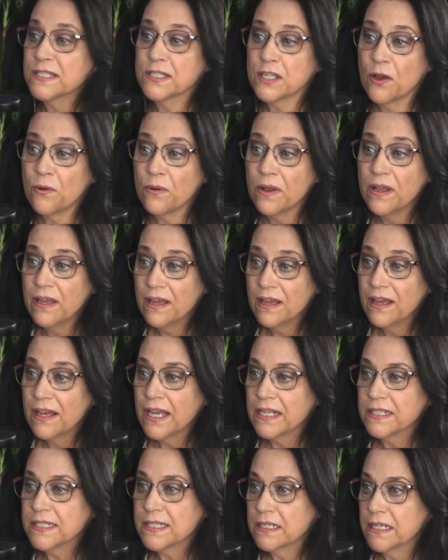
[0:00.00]
So
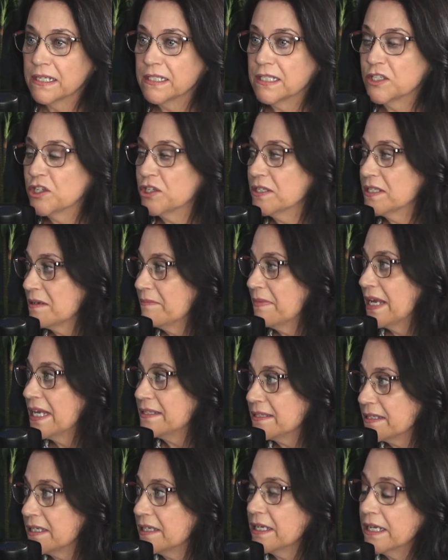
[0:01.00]
it's just
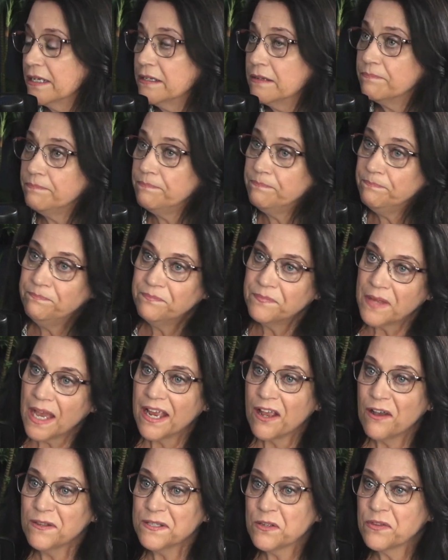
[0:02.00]
amazing. And
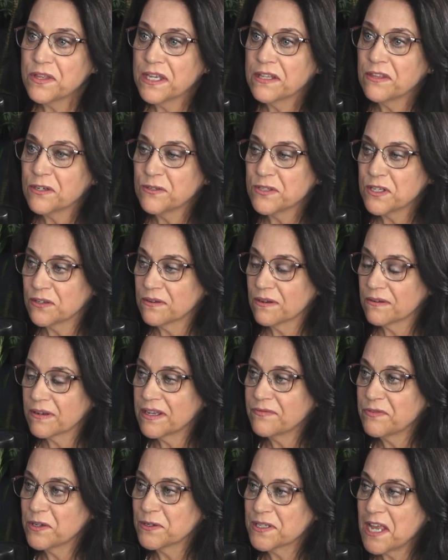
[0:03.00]
I also think
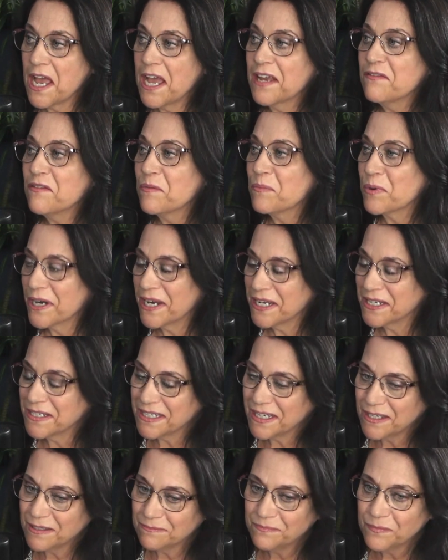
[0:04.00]
there's kind of a
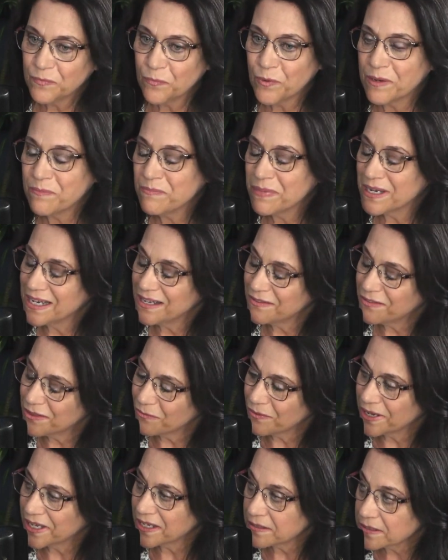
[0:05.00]
branding wind beneath
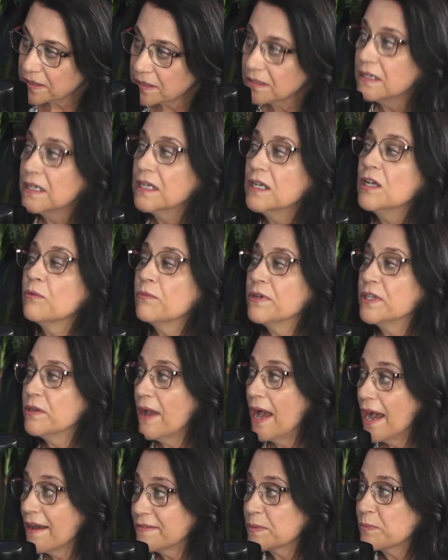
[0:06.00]
the wings when
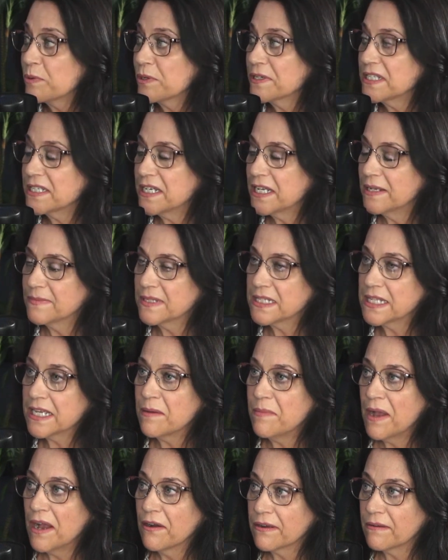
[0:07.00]
you have sports teams.
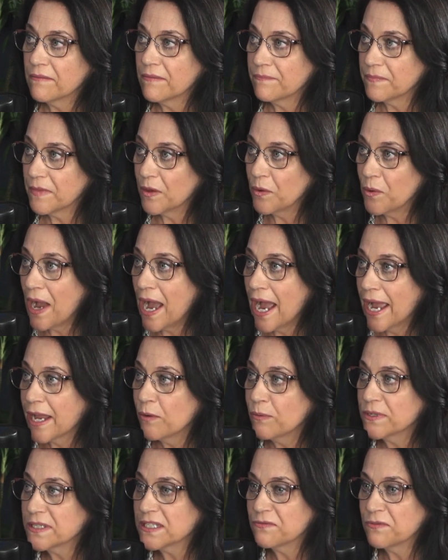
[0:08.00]
Think about
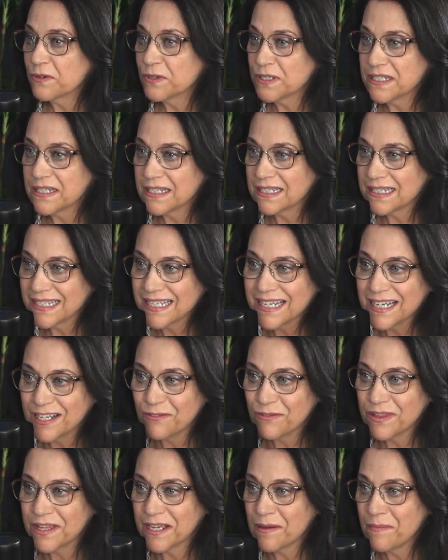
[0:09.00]
Ohio. What's the first city
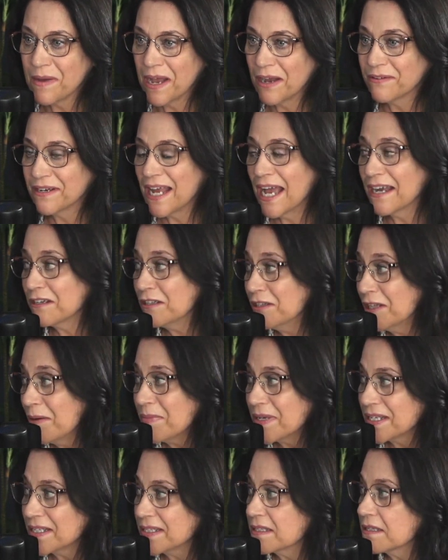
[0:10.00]
you think about? Not
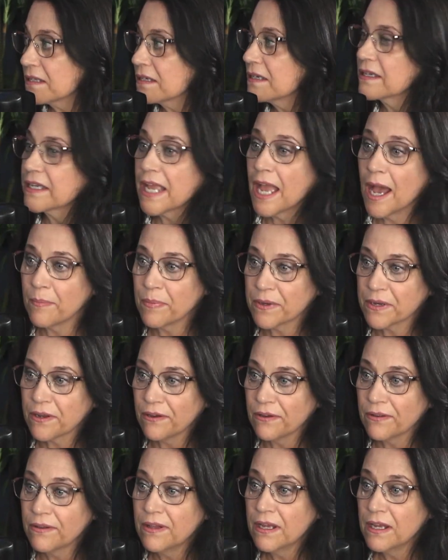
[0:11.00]
Columbus, the
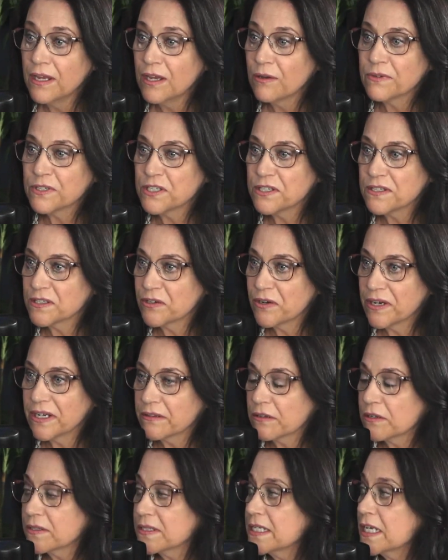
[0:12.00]
capital, which is a
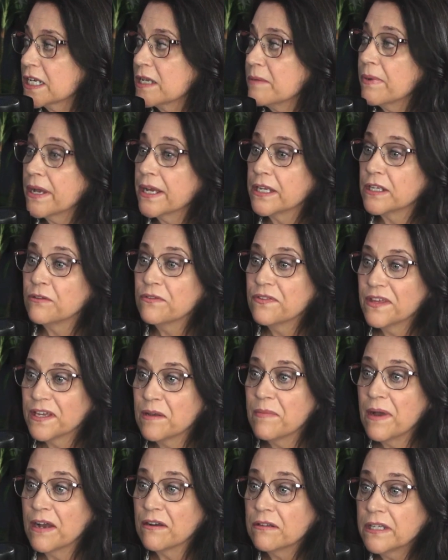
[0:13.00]
great little city, but you
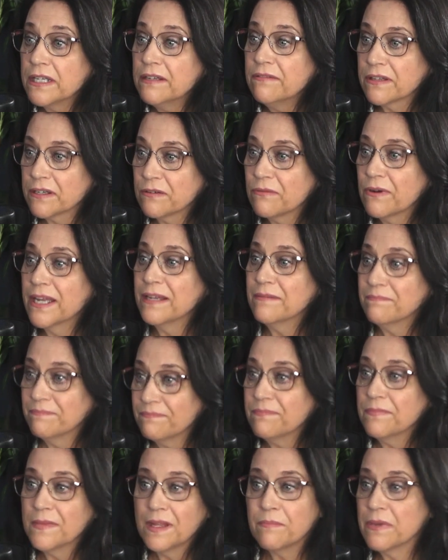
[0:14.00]
think about Cleveland, right?
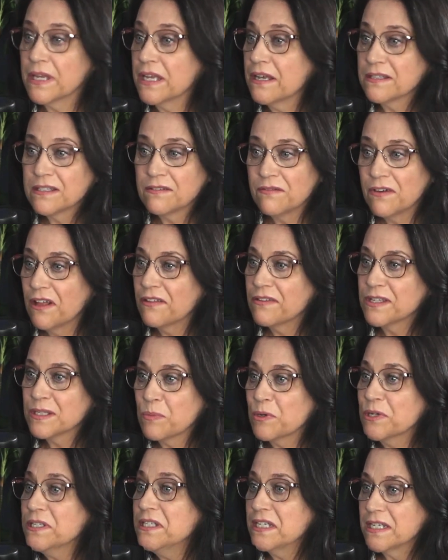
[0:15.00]
Yeah. Because of all the
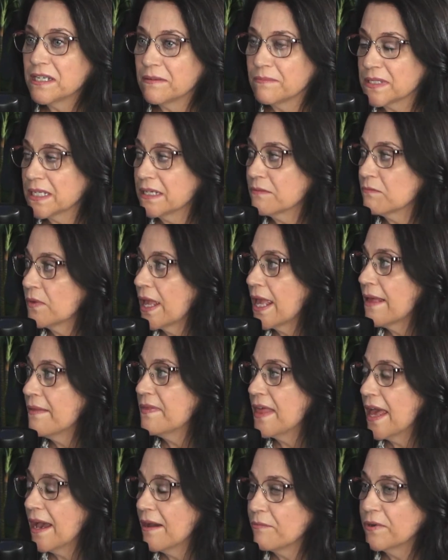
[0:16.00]
sports teams
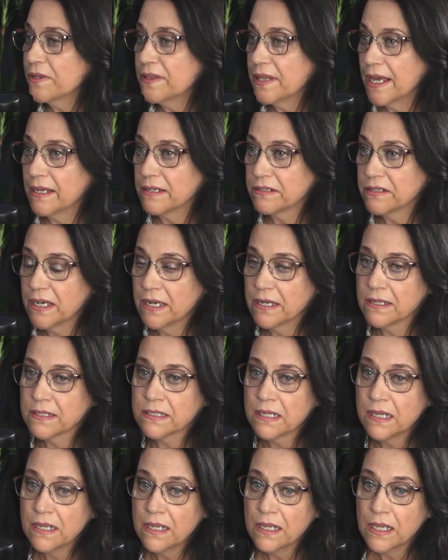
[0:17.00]
and that what that
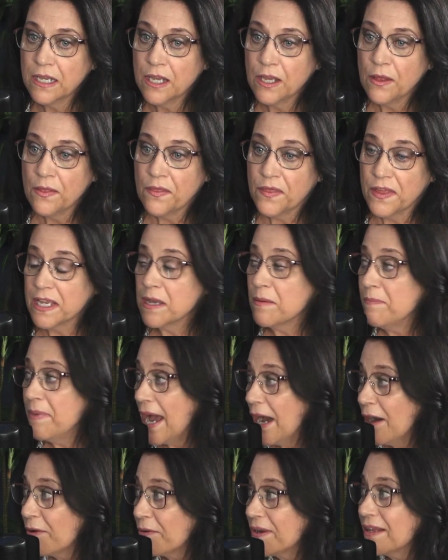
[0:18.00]
does. Think
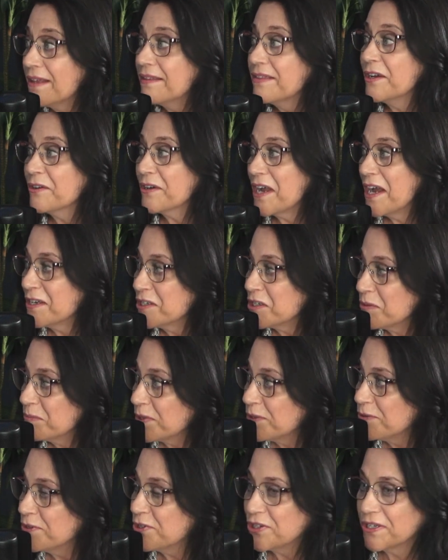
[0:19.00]
about their
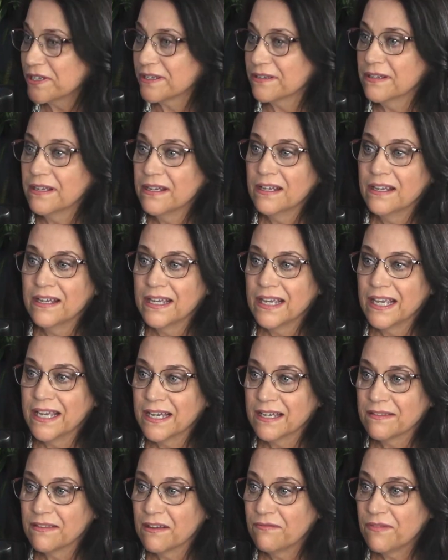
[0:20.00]
contribution
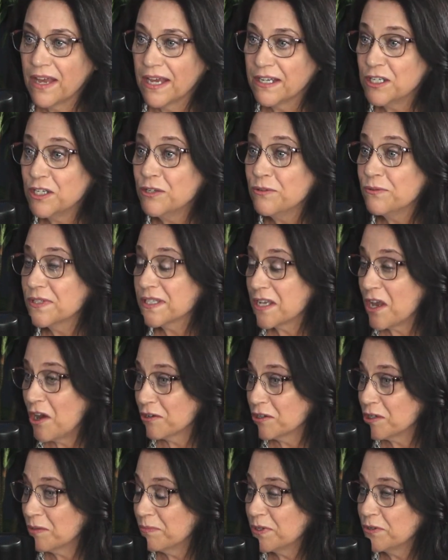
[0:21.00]
and the venue's
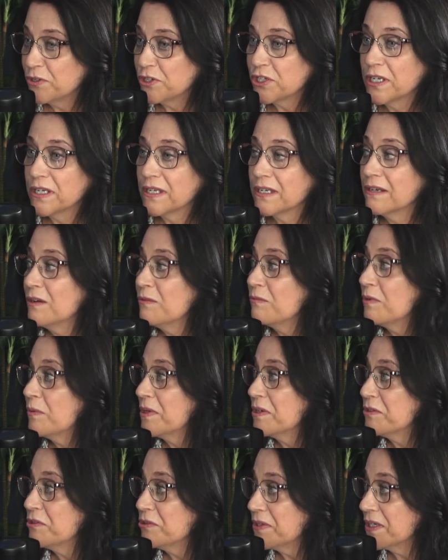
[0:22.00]
contribution
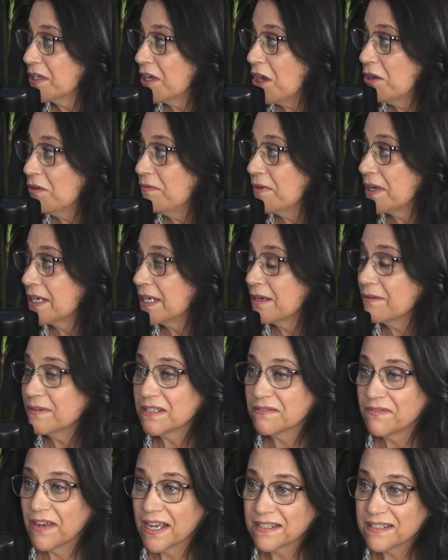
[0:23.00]
when we were doing COVID. It
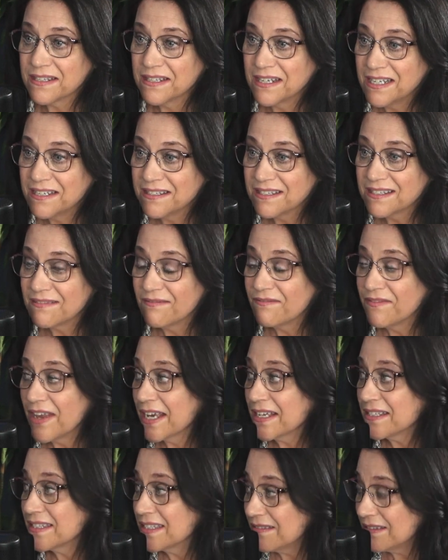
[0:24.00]
was a vaccine
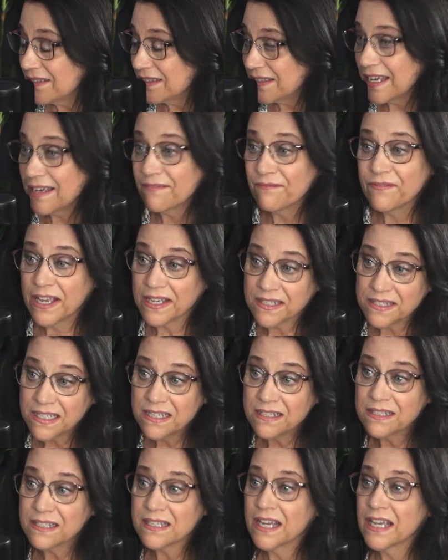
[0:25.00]

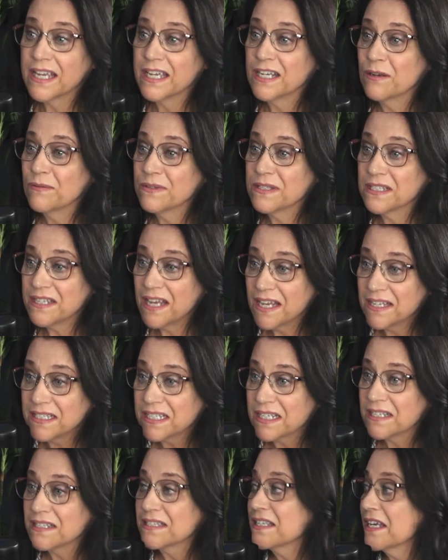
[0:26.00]
site. It was a
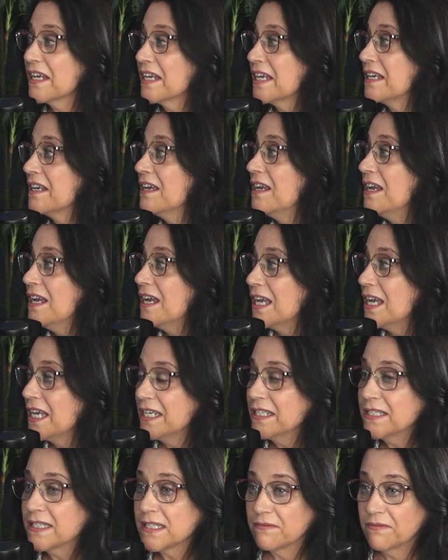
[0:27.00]
testing site.
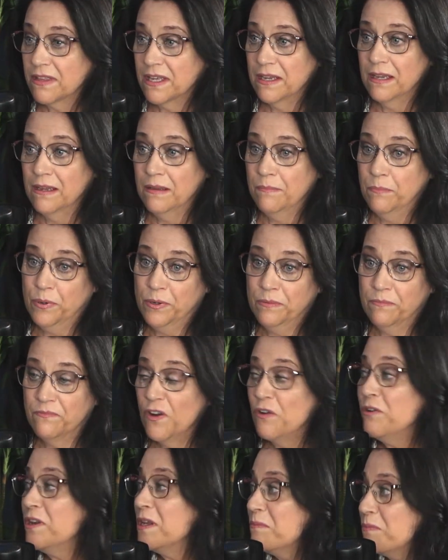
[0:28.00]
Right. They put
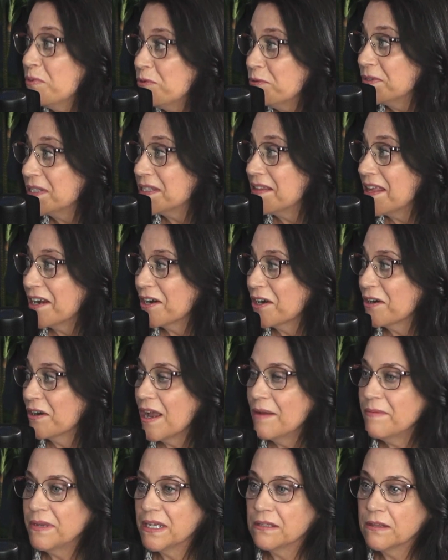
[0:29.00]
voting booths there.
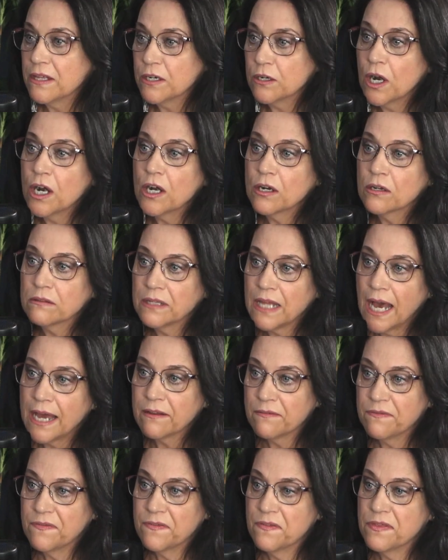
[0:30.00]
I mean, there are a
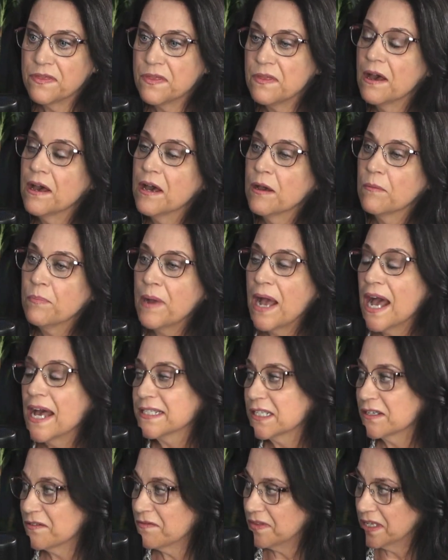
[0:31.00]
lot of
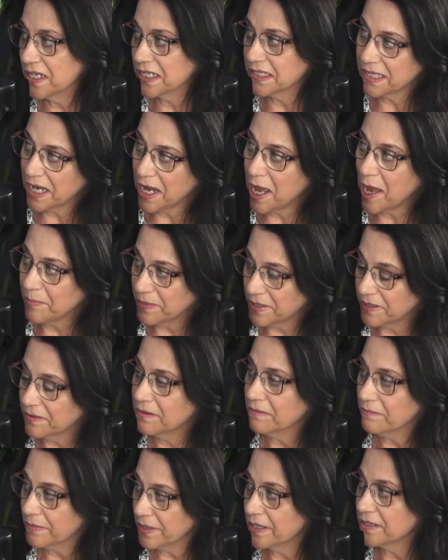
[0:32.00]
positive things that
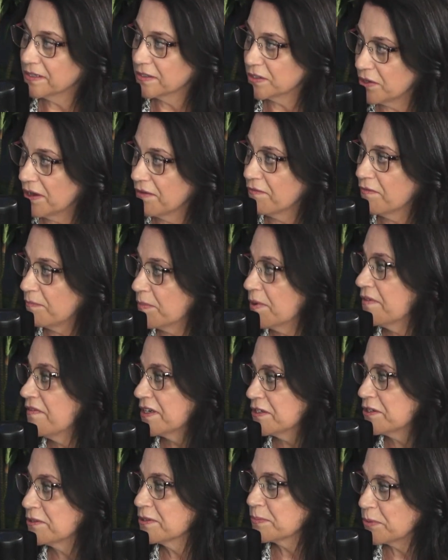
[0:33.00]
happen because you have
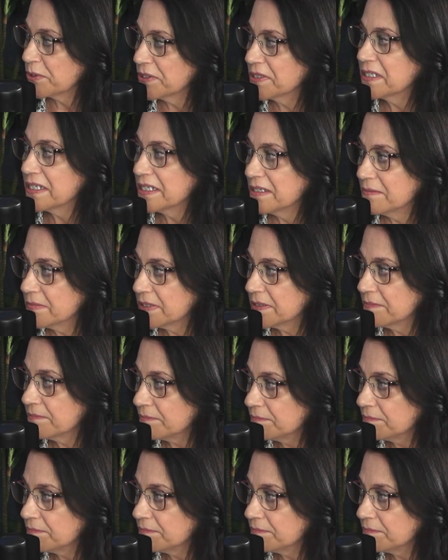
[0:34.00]
professional sports teams.